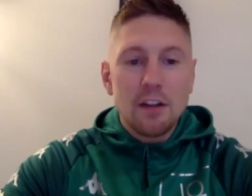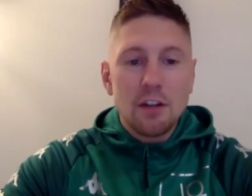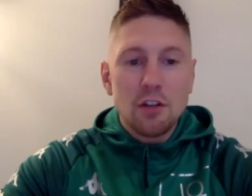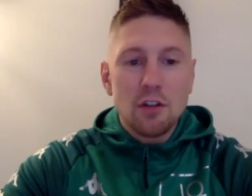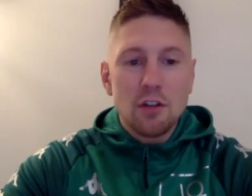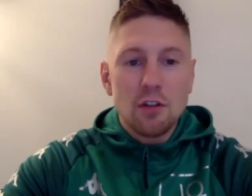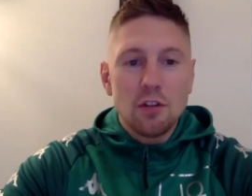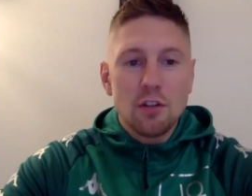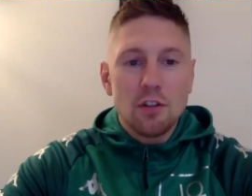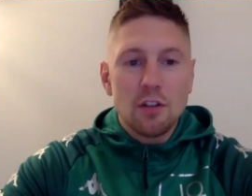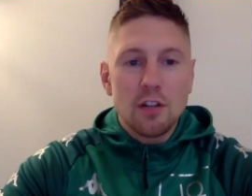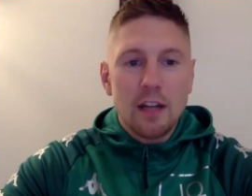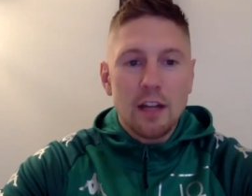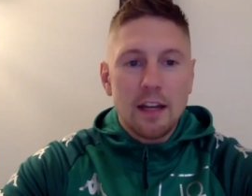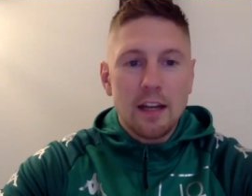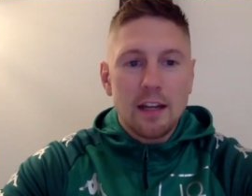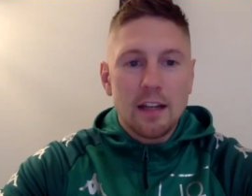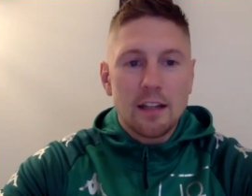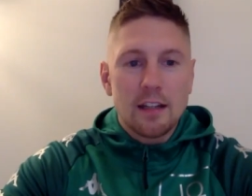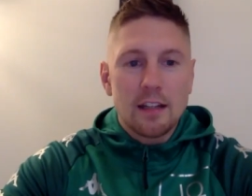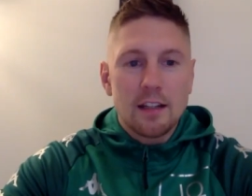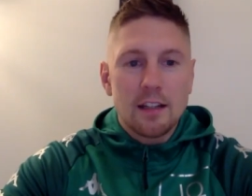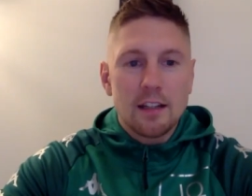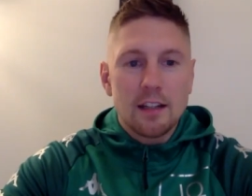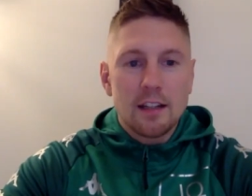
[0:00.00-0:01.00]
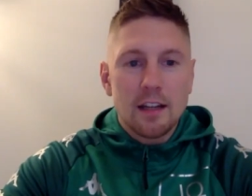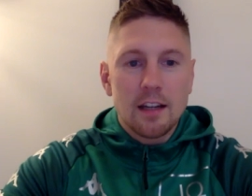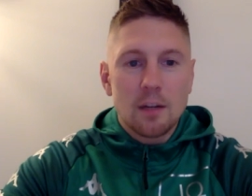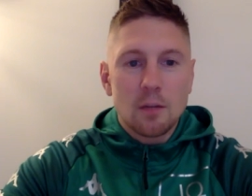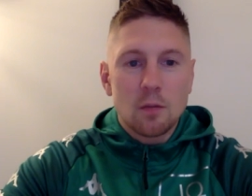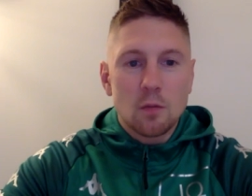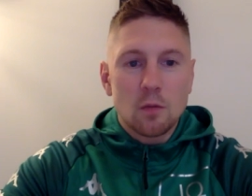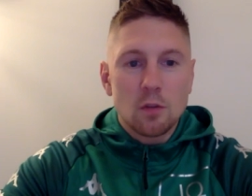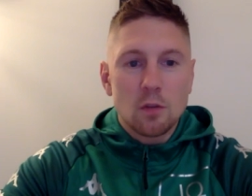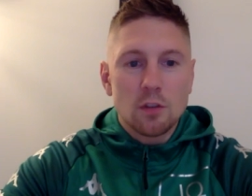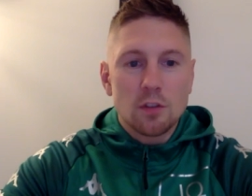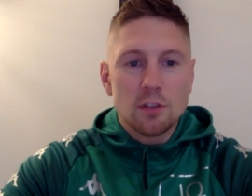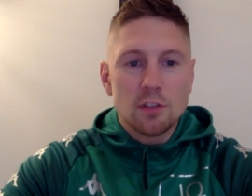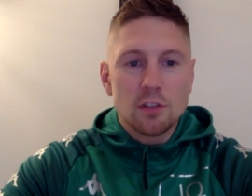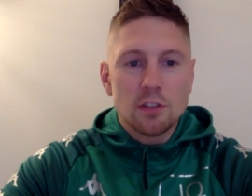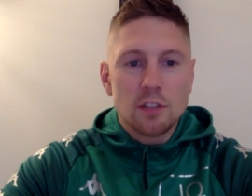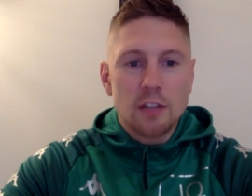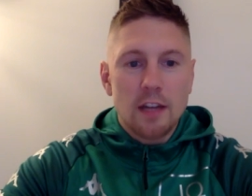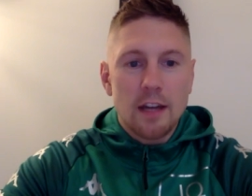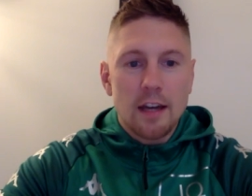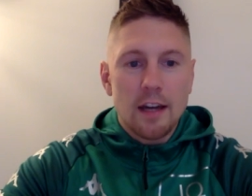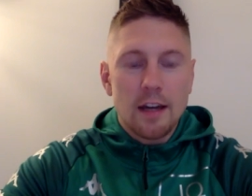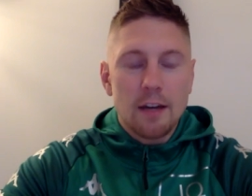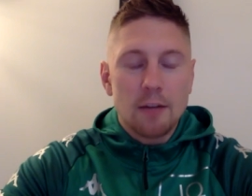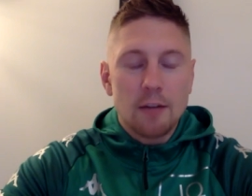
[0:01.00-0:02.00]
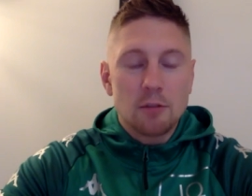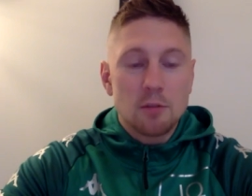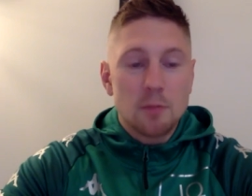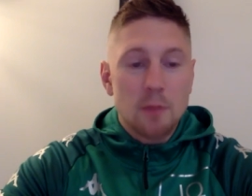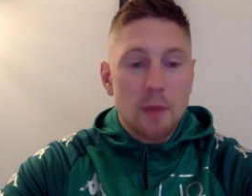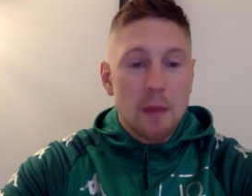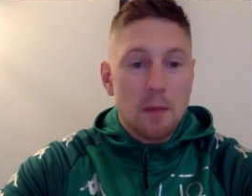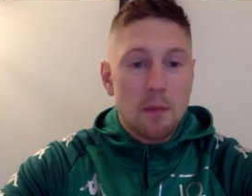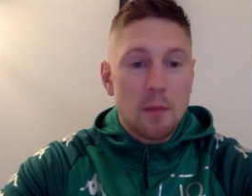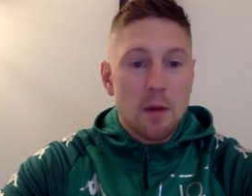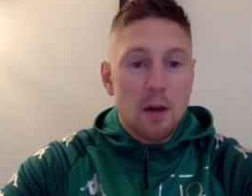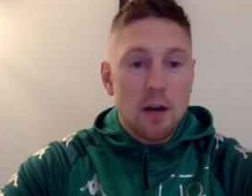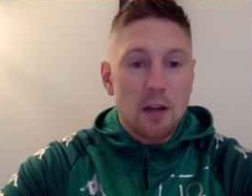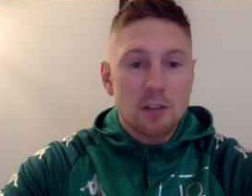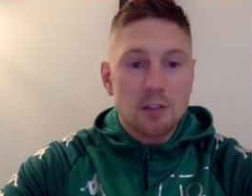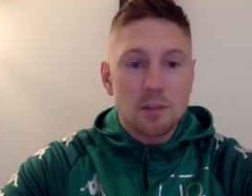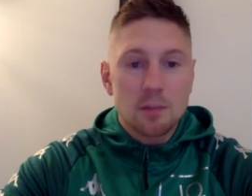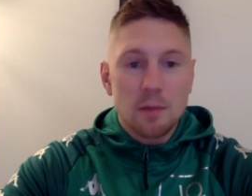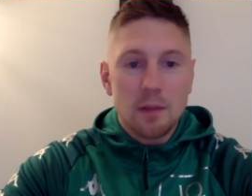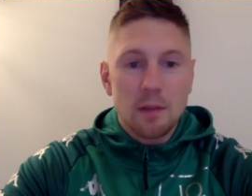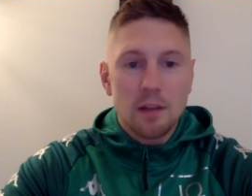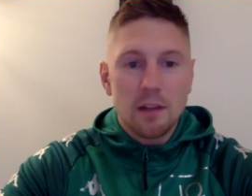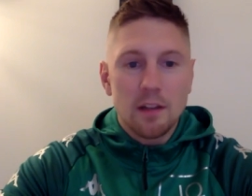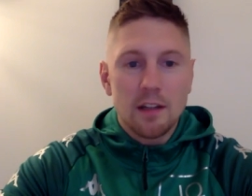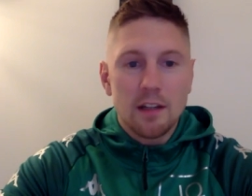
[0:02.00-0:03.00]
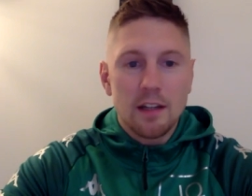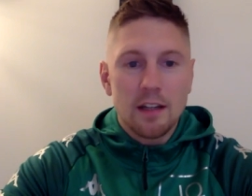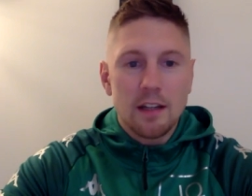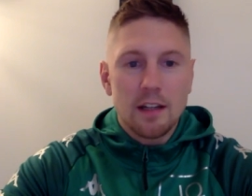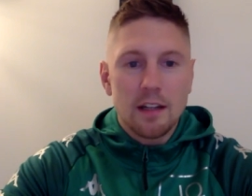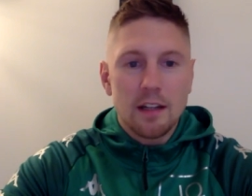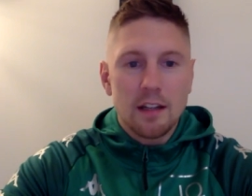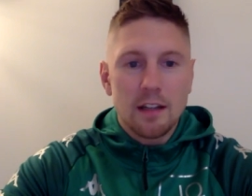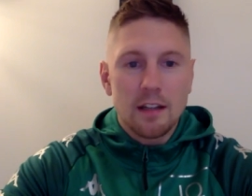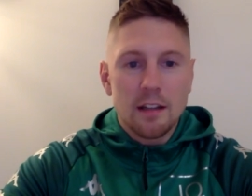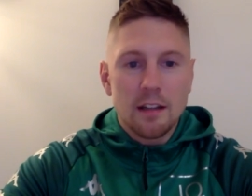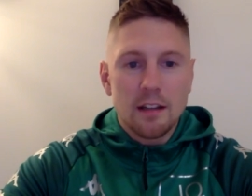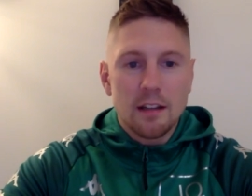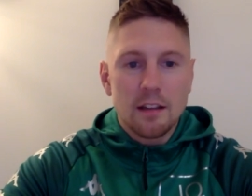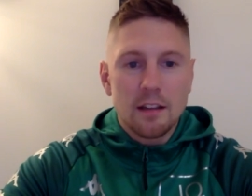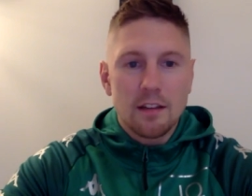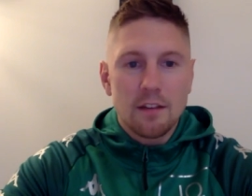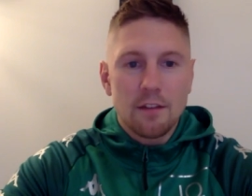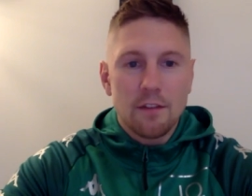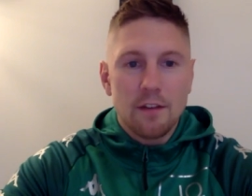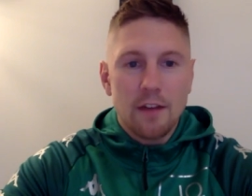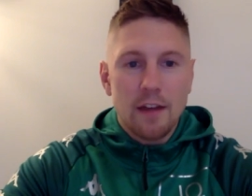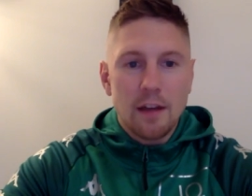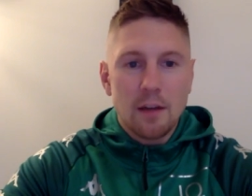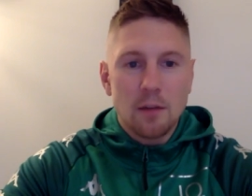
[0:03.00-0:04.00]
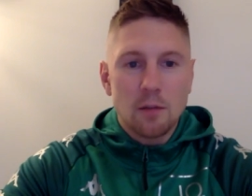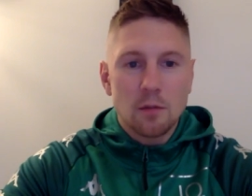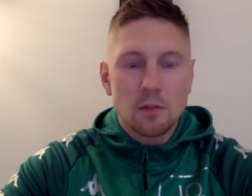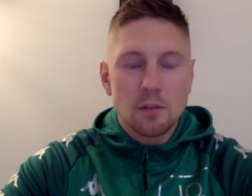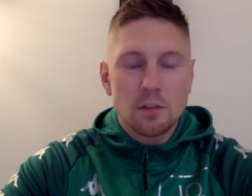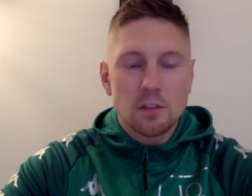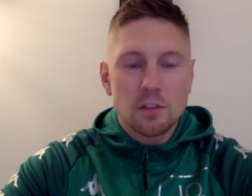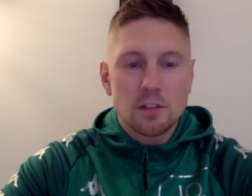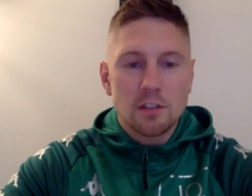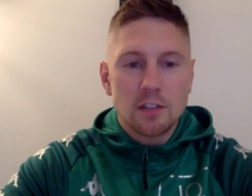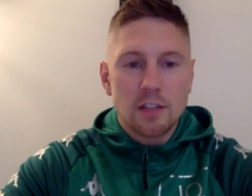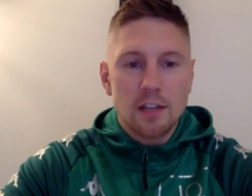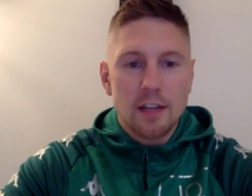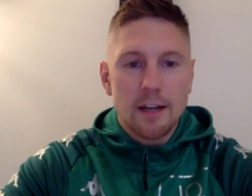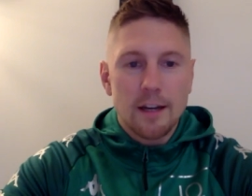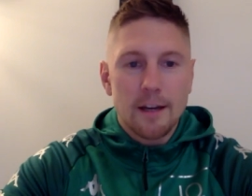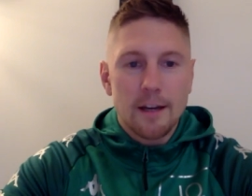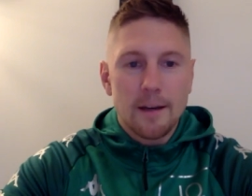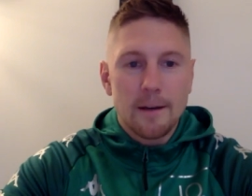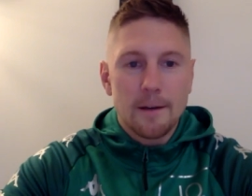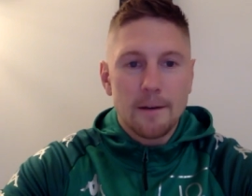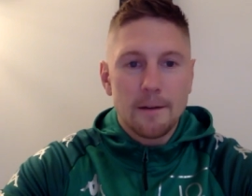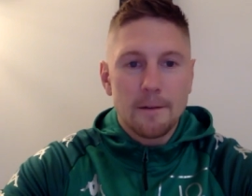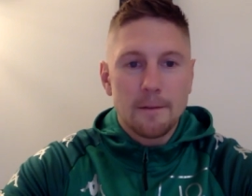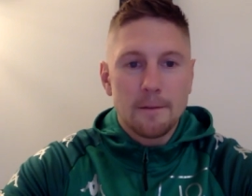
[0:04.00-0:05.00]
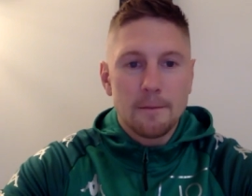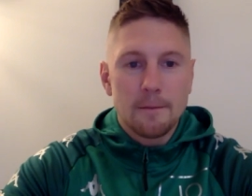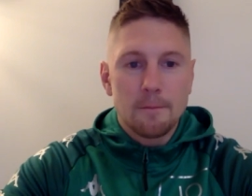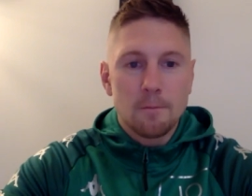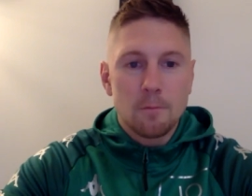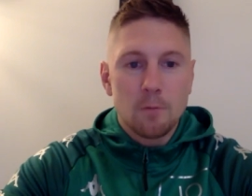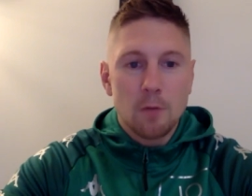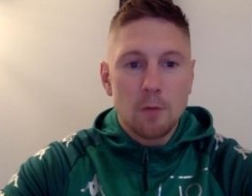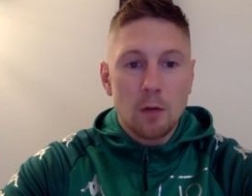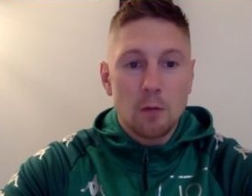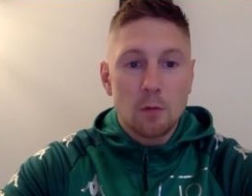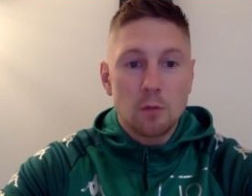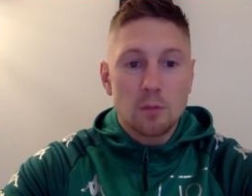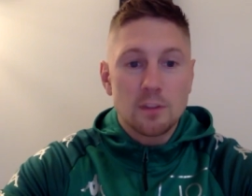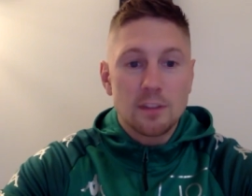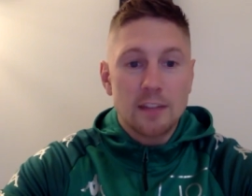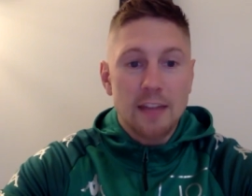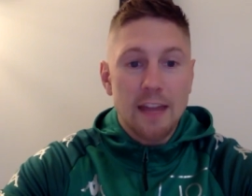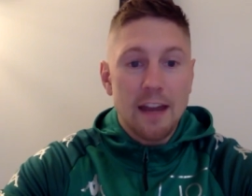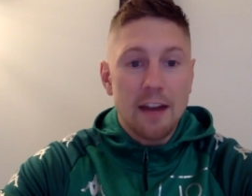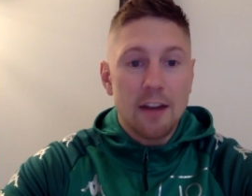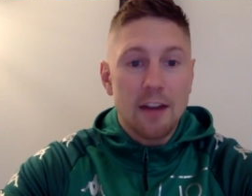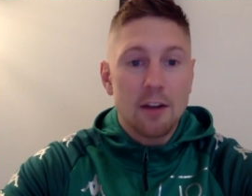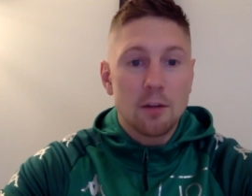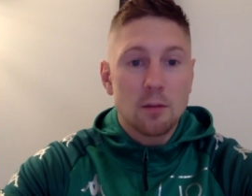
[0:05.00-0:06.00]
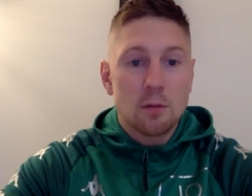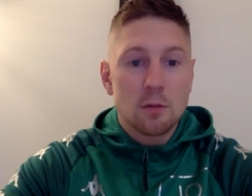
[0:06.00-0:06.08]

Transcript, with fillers: knew like it was uh, it was a big possibility and that the fight was uh, it was there. It